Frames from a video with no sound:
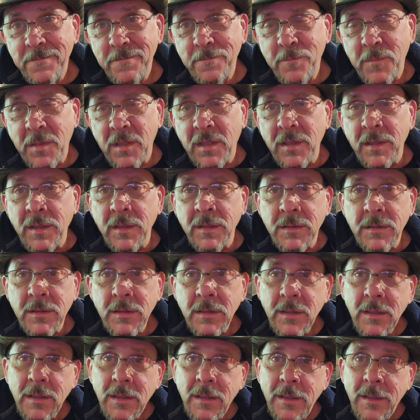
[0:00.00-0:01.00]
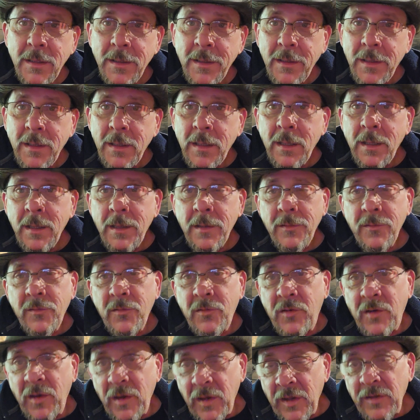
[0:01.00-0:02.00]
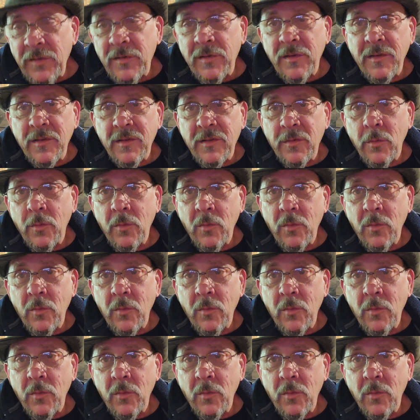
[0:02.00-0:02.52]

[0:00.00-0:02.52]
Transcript: Because Jesus